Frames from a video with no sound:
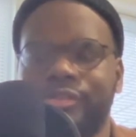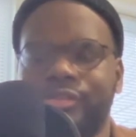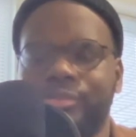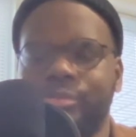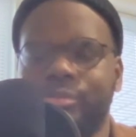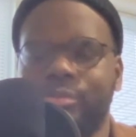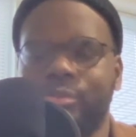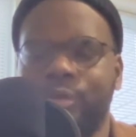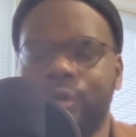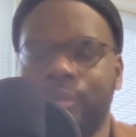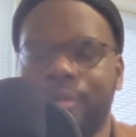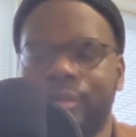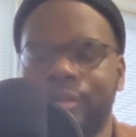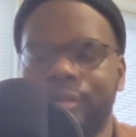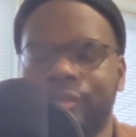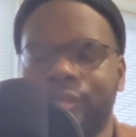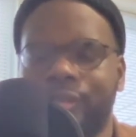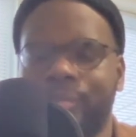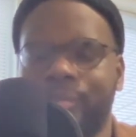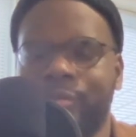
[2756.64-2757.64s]
What about the
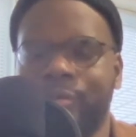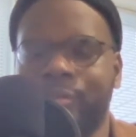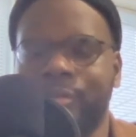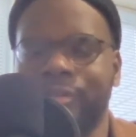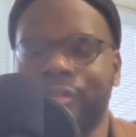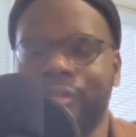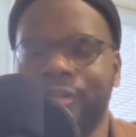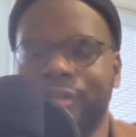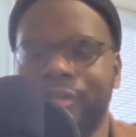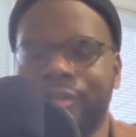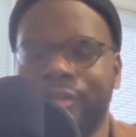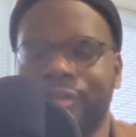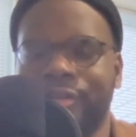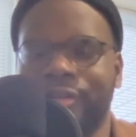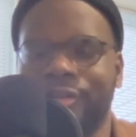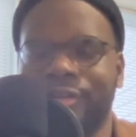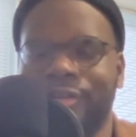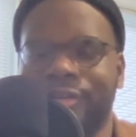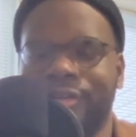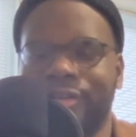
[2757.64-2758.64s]
same premise here?
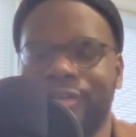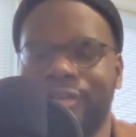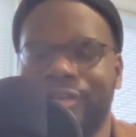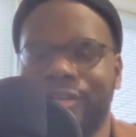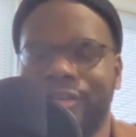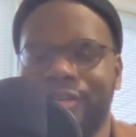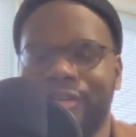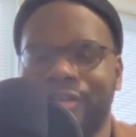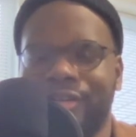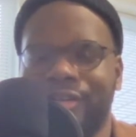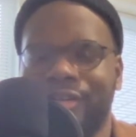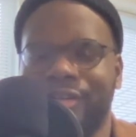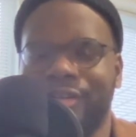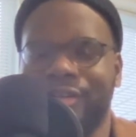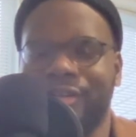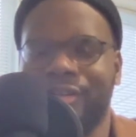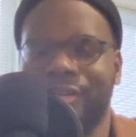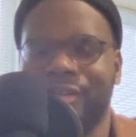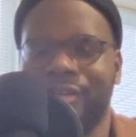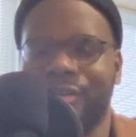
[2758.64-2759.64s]

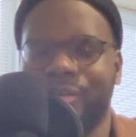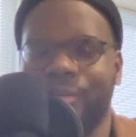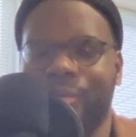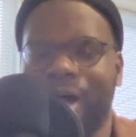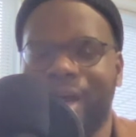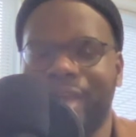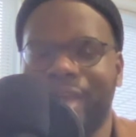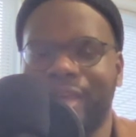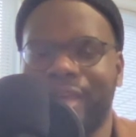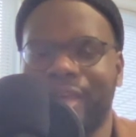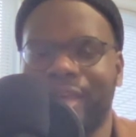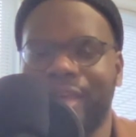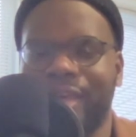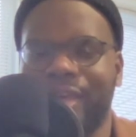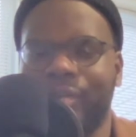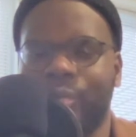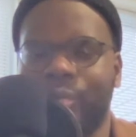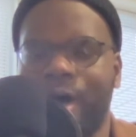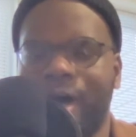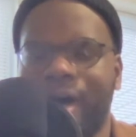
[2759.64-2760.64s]
Why
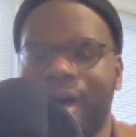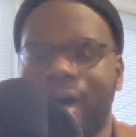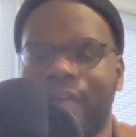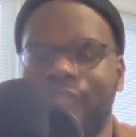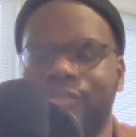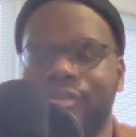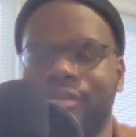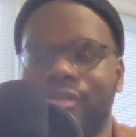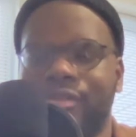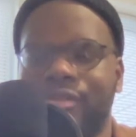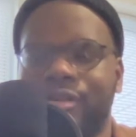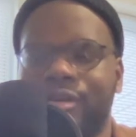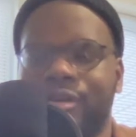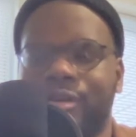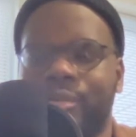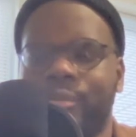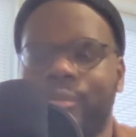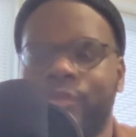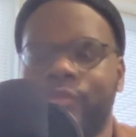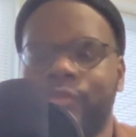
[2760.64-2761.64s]
haven't
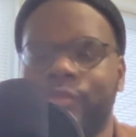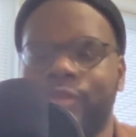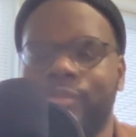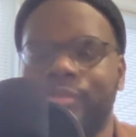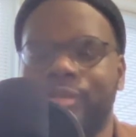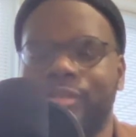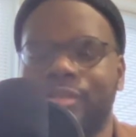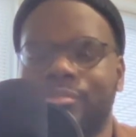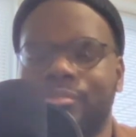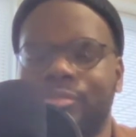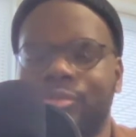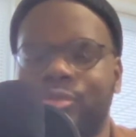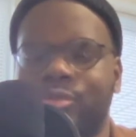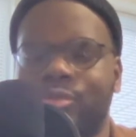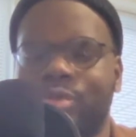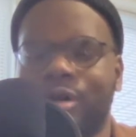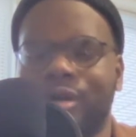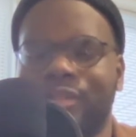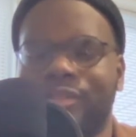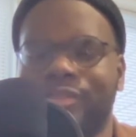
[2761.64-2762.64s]
we've only been to the moon
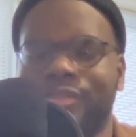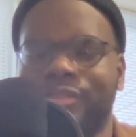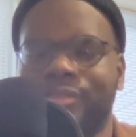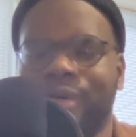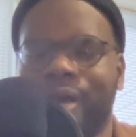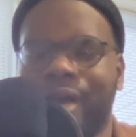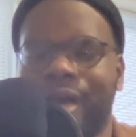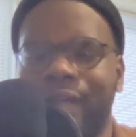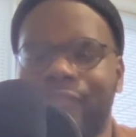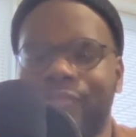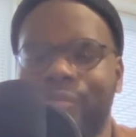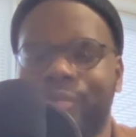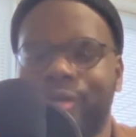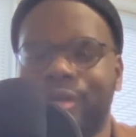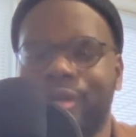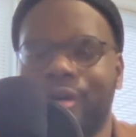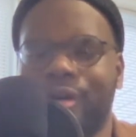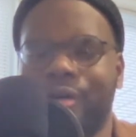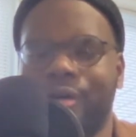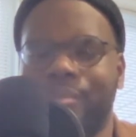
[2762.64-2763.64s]
once? Why haven't we
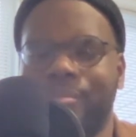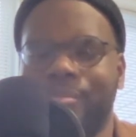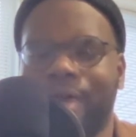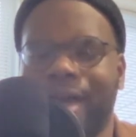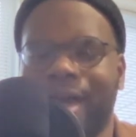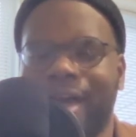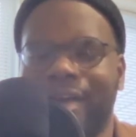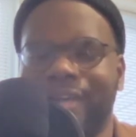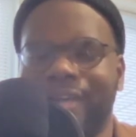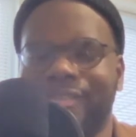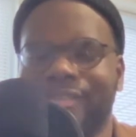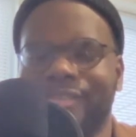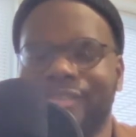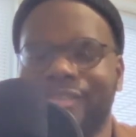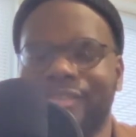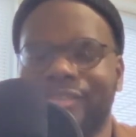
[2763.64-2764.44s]
gone back since